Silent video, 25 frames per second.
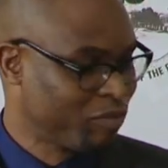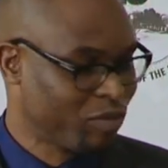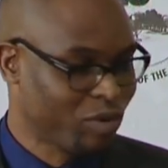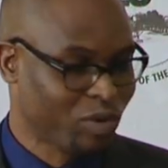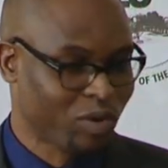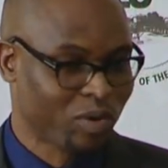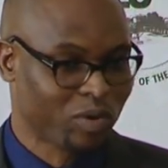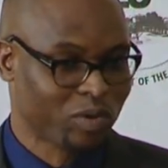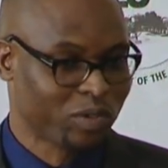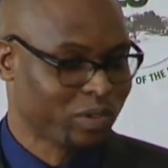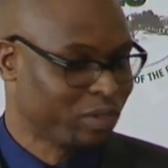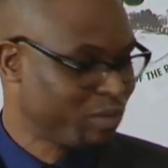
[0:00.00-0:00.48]

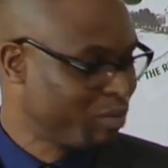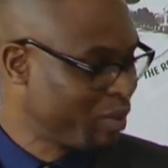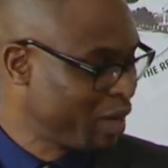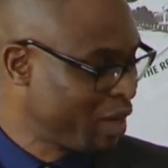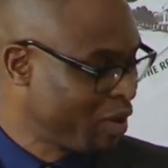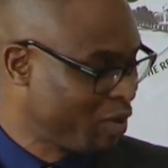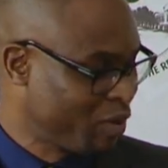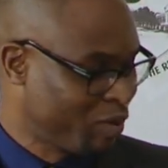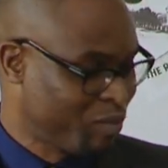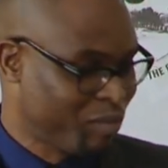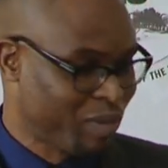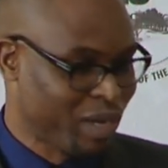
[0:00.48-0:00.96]
followed
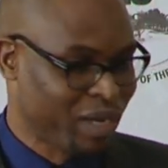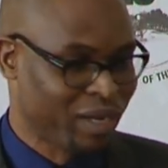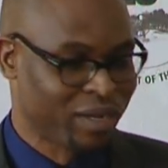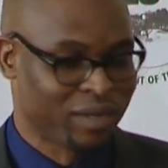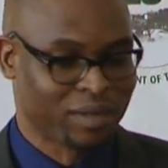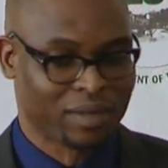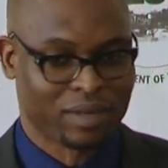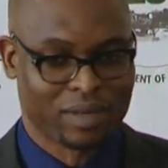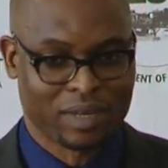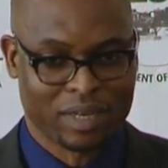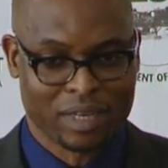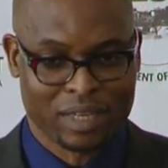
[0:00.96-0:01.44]
by, on
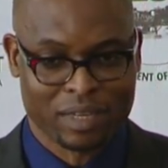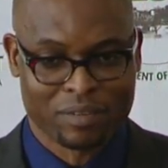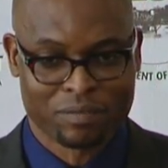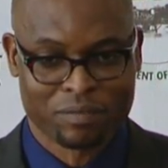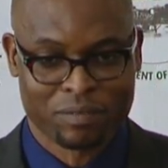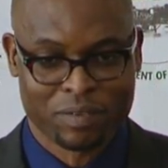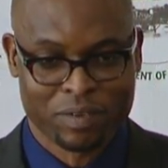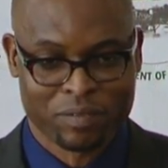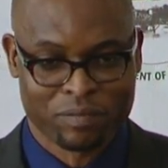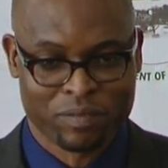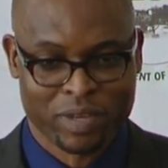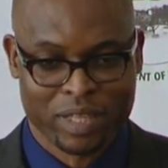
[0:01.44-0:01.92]
my
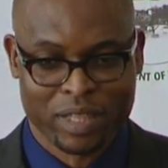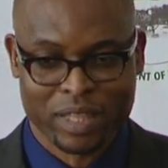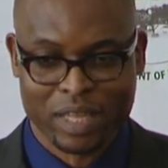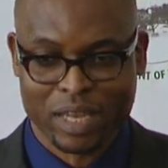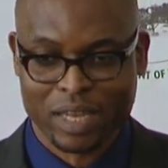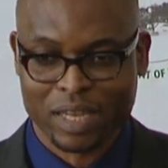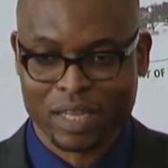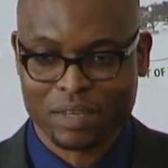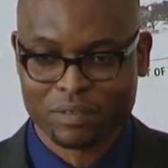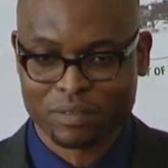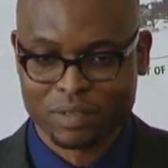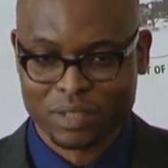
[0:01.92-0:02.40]
left, further
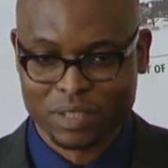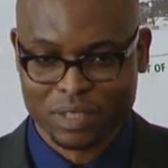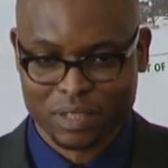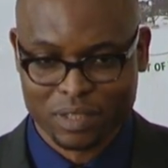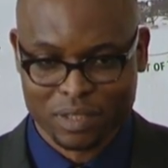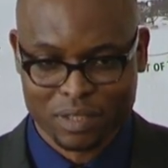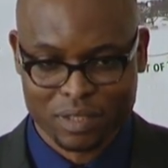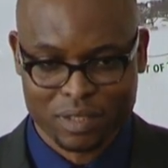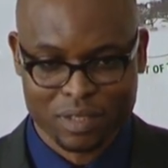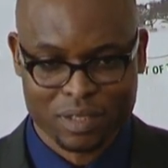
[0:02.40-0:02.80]
left,